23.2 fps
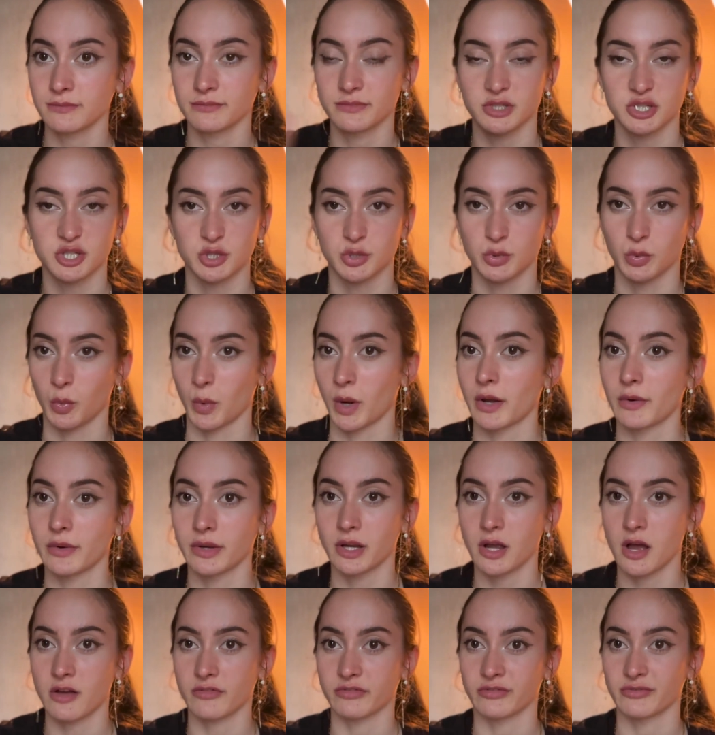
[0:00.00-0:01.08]
swearing
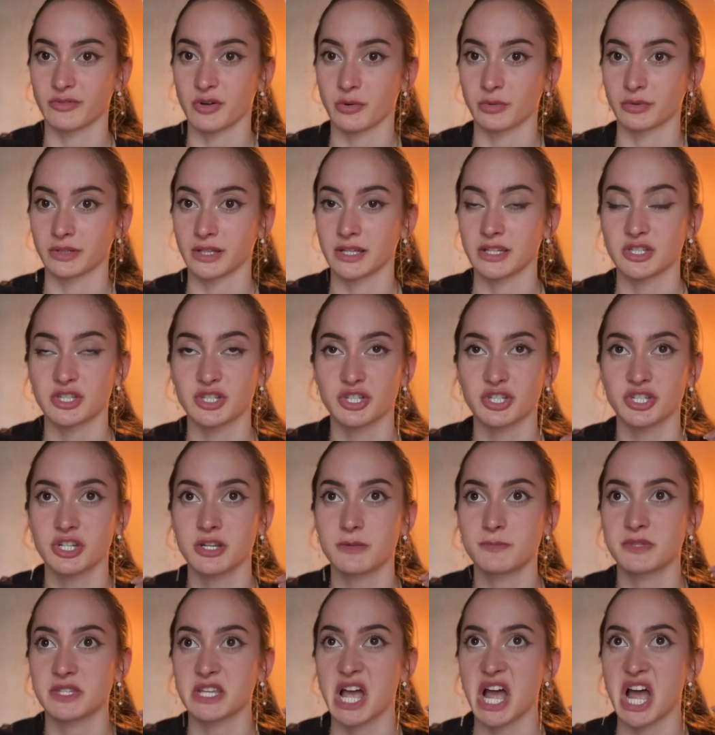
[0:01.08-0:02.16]
off of all
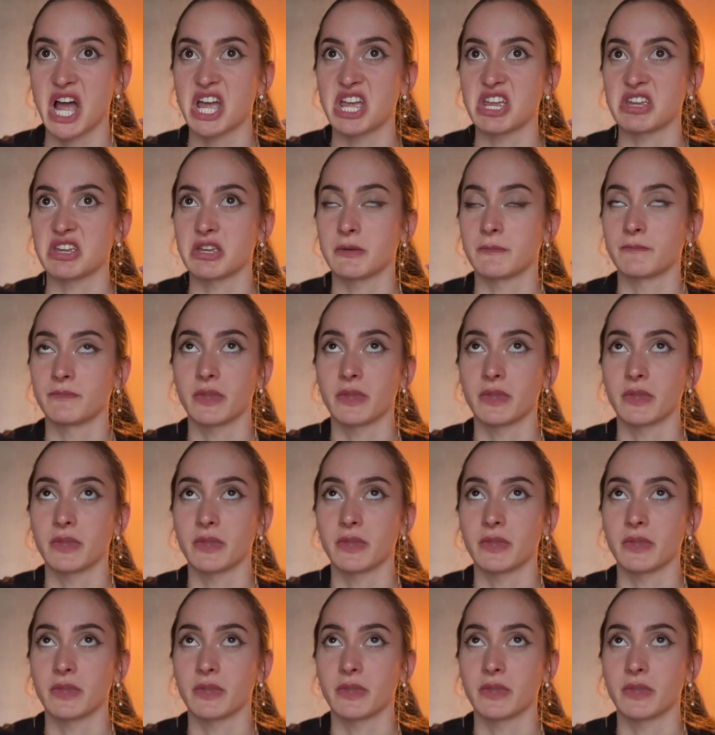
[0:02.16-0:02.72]
relationships. I